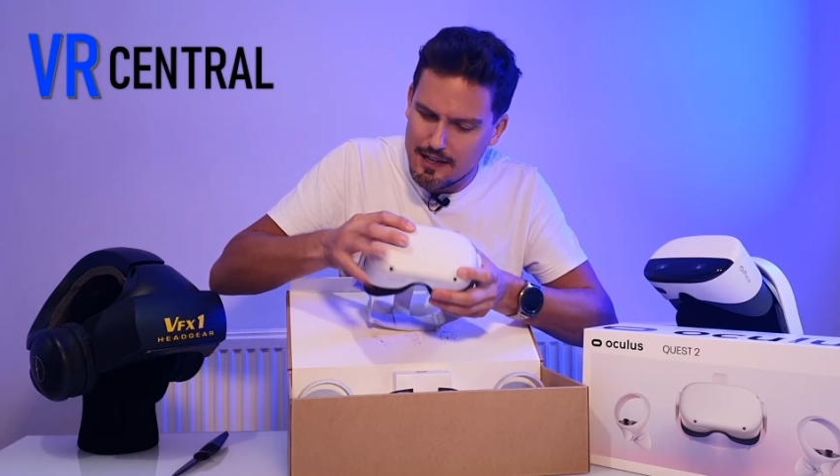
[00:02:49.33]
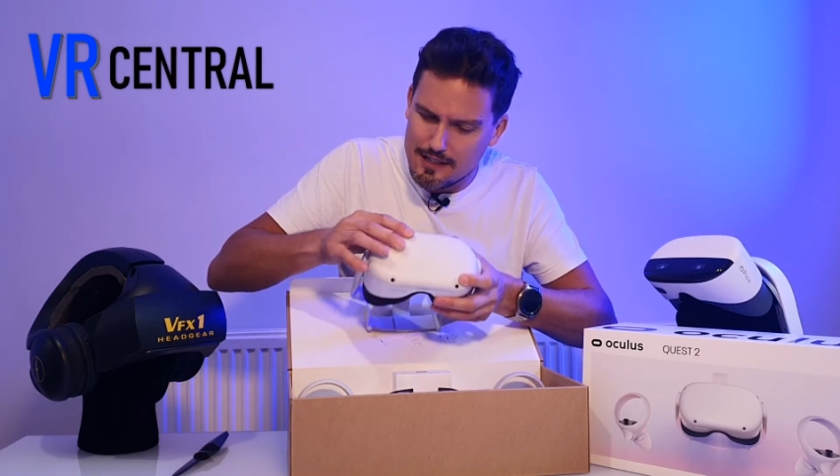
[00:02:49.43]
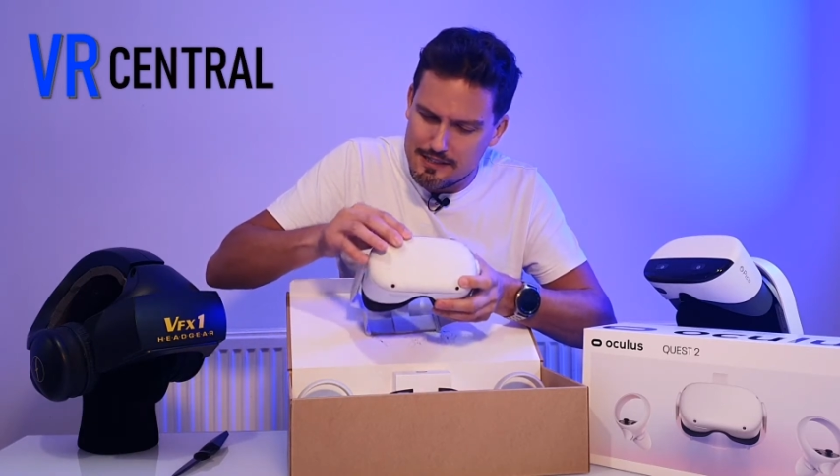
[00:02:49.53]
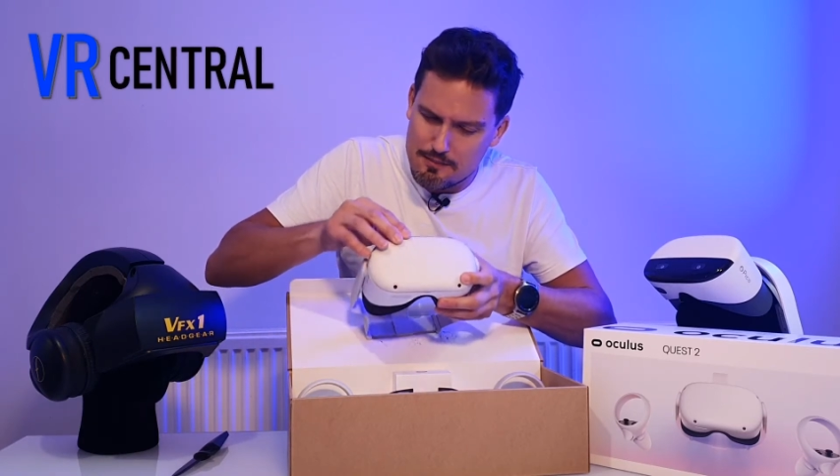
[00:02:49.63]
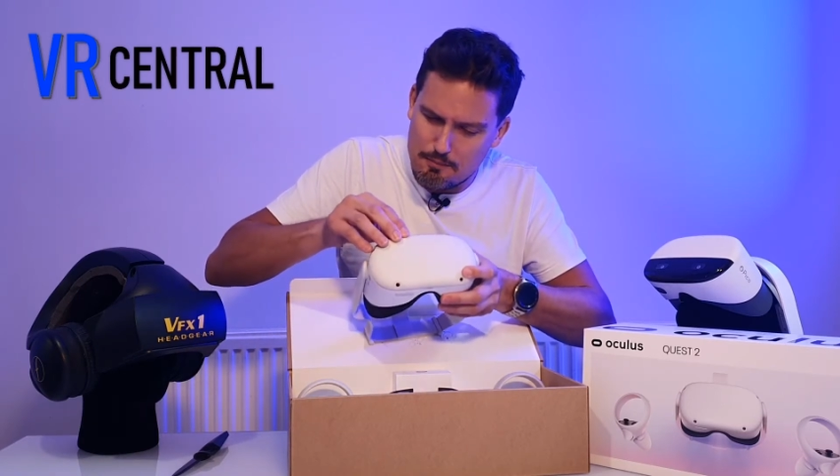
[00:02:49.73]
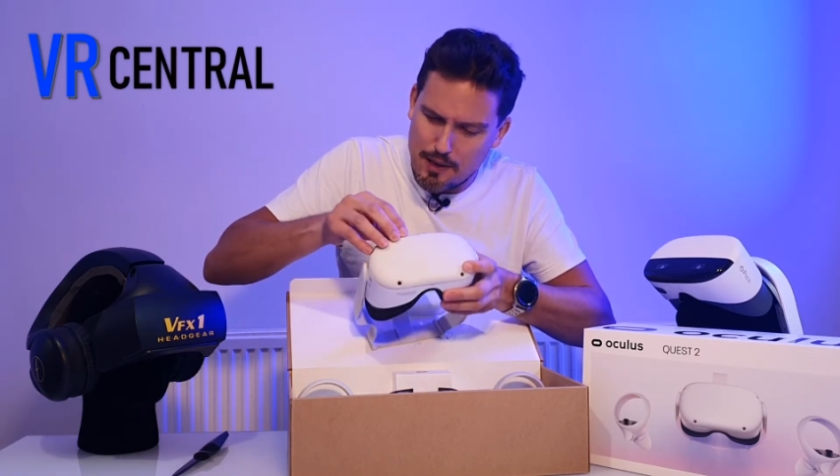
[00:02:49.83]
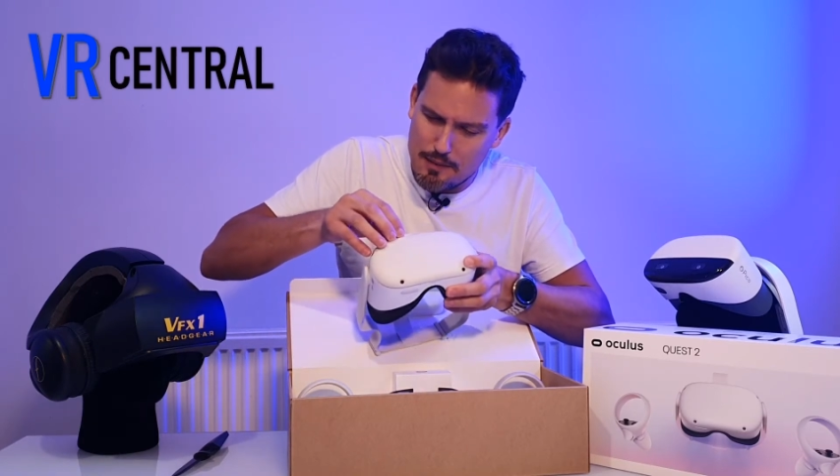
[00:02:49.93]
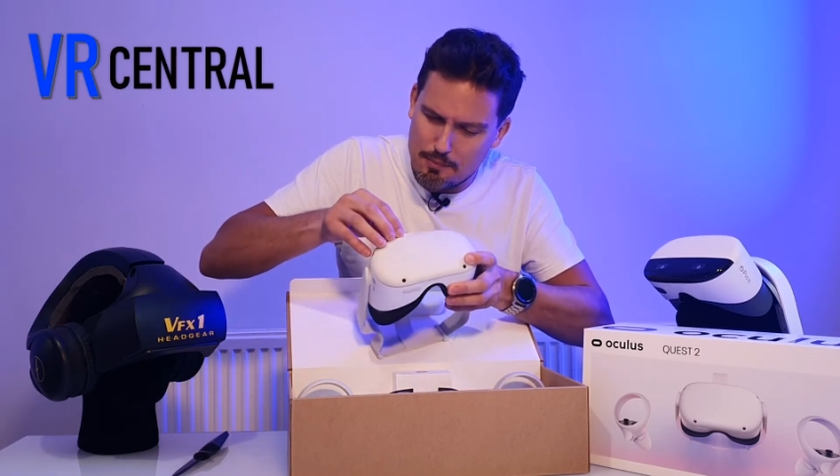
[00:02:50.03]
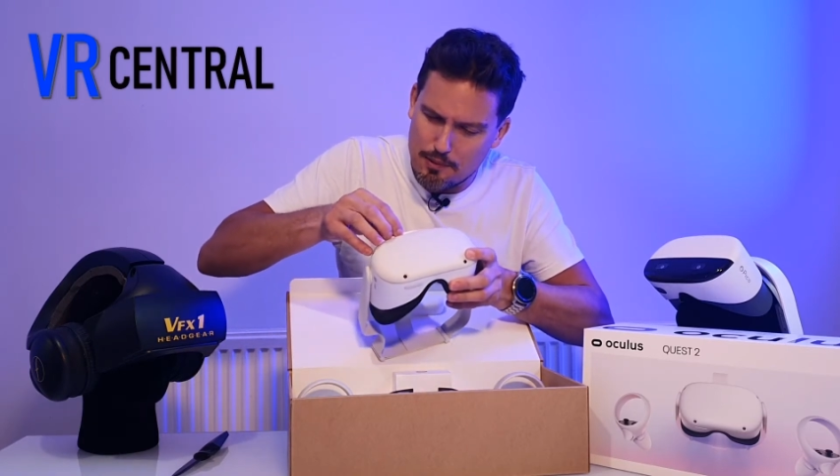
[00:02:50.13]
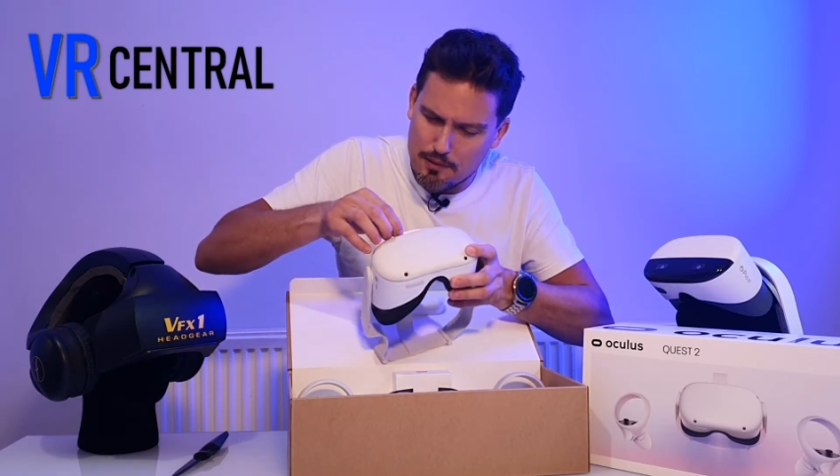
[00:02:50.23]
It's some
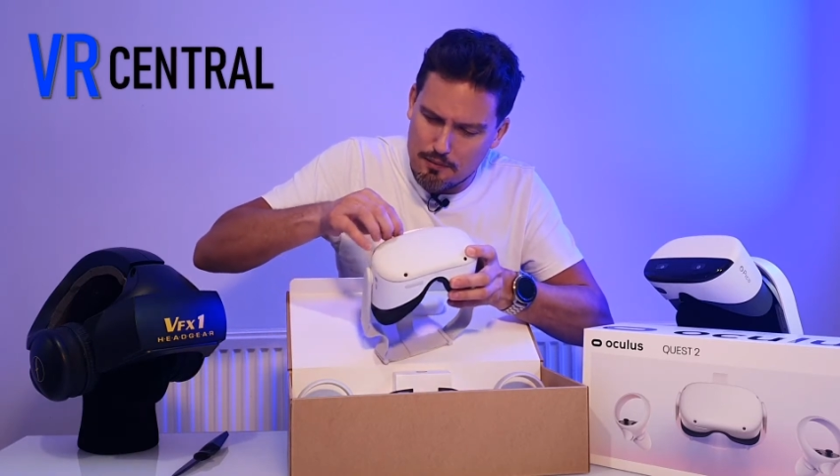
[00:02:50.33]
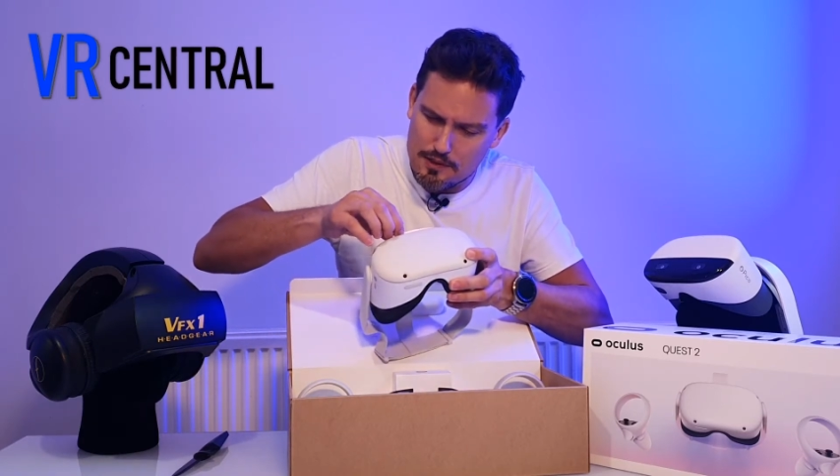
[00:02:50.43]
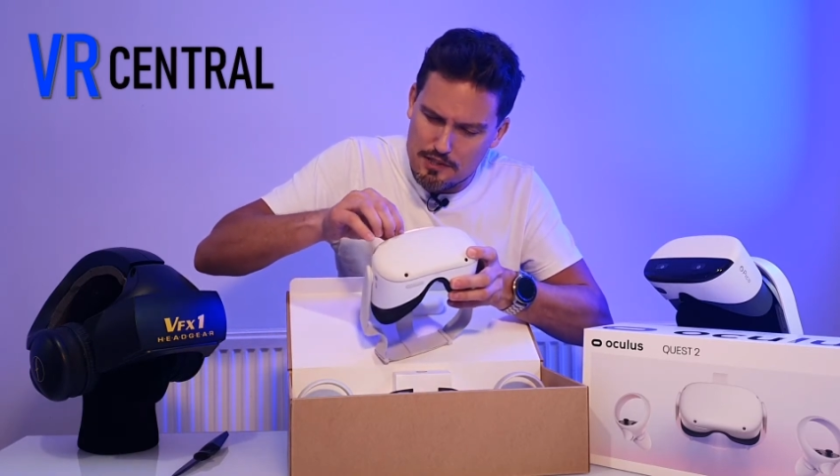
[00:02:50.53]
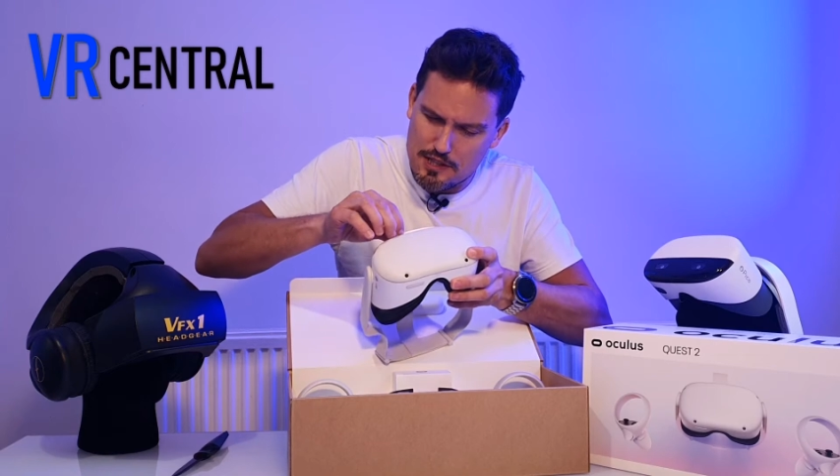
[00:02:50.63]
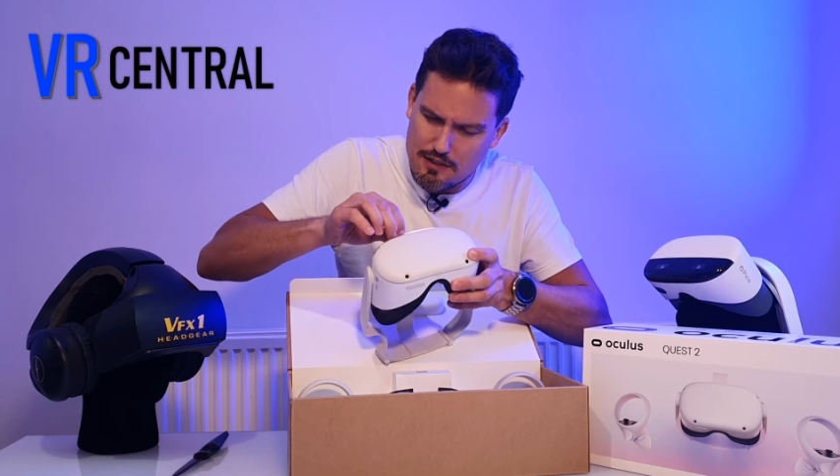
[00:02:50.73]
paper which